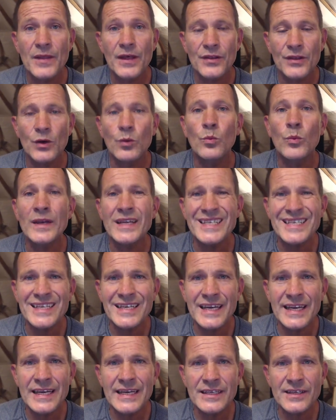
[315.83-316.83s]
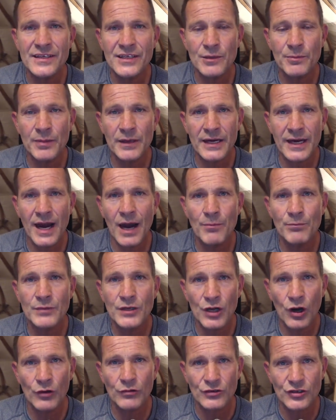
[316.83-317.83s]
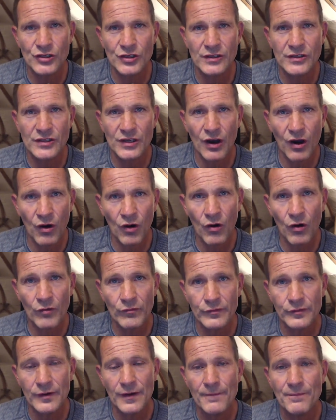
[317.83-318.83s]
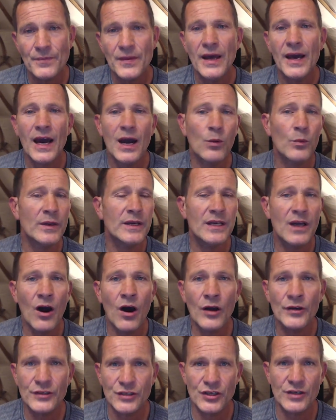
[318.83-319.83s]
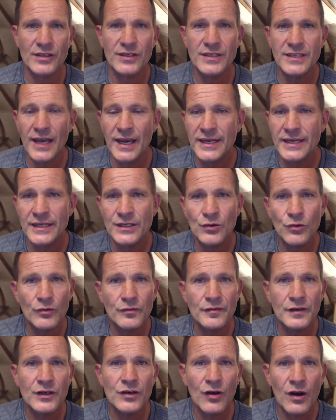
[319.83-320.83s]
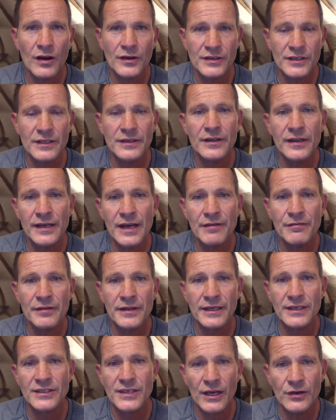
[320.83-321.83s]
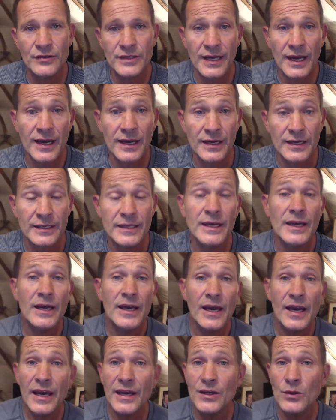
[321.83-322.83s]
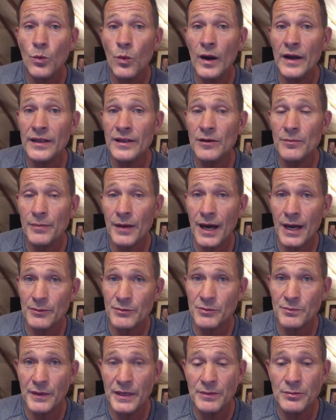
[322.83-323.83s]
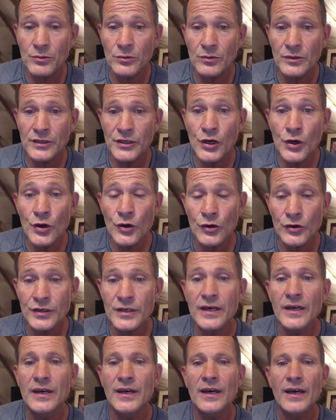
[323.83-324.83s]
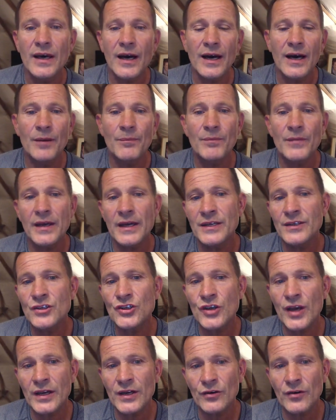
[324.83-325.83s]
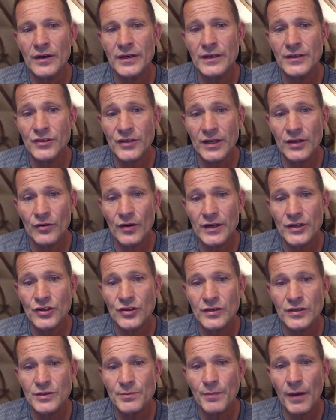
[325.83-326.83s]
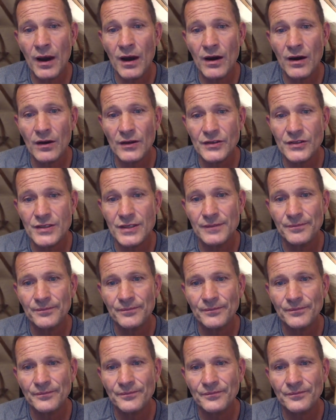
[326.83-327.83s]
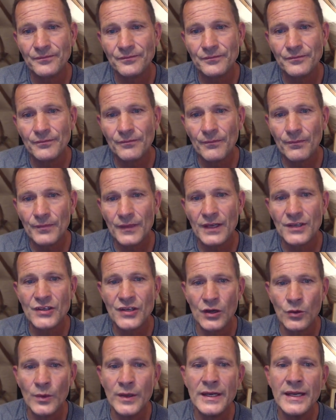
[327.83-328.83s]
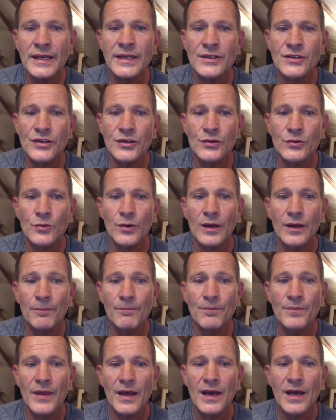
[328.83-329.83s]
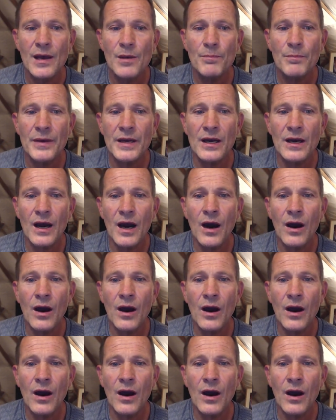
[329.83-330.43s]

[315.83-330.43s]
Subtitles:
that we need to become conscious of. And we can't just take it all for granted that everything's okay in a way that perhaps people could in generations past. So we need to be